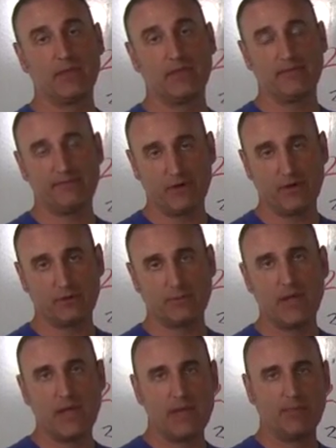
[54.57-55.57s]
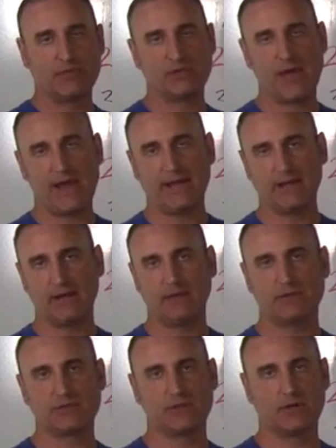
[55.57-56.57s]
the phone, but you're adding
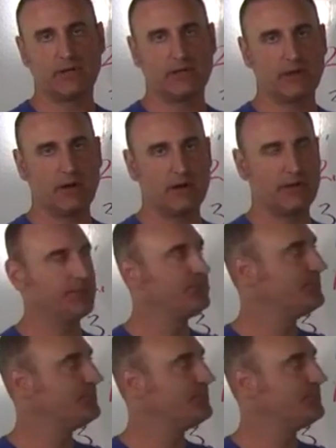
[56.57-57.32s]
another circuit card.